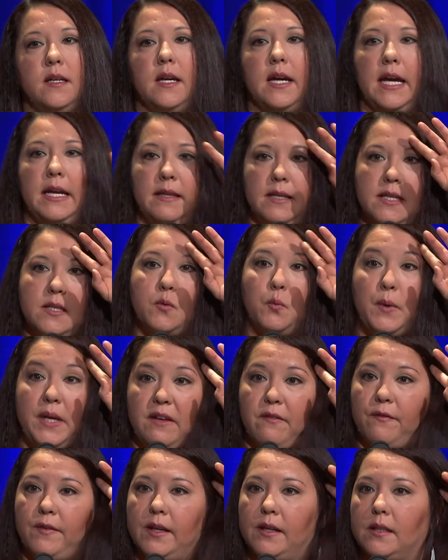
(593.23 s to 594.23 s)
in this
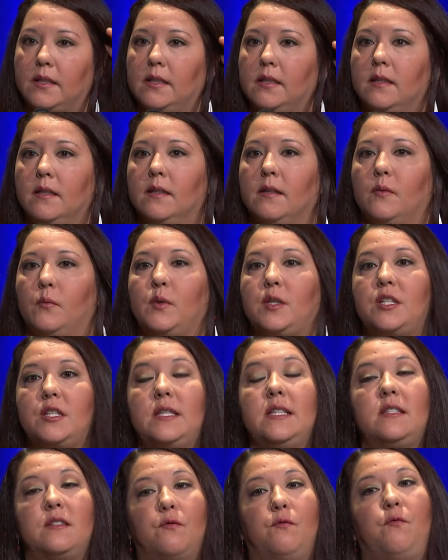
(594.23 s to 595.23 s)
wheat field, which
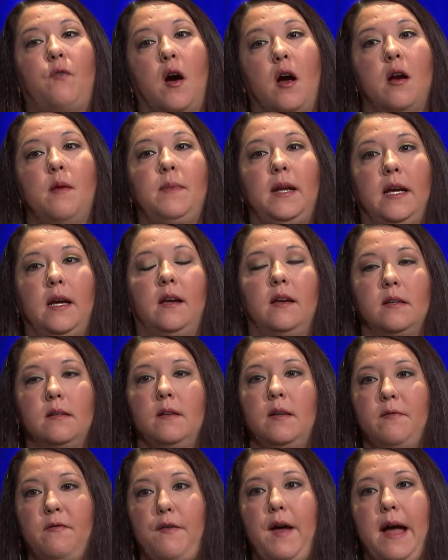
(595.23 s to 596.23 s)
this farming
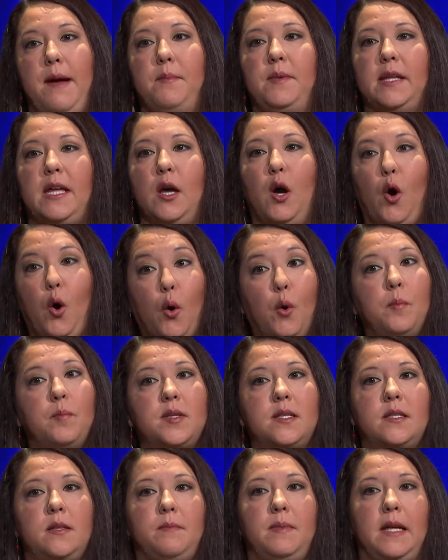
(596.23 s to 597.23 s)
family
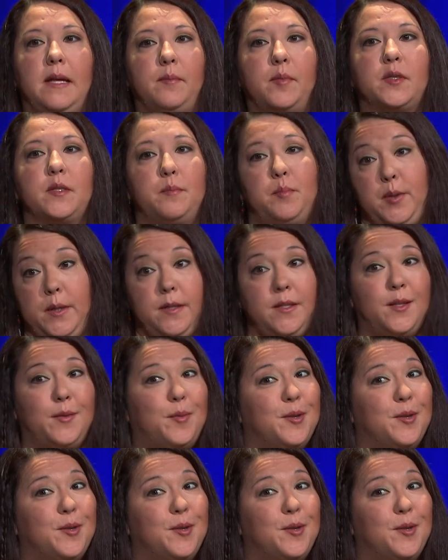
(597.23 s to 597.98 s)
hopes to be able to put into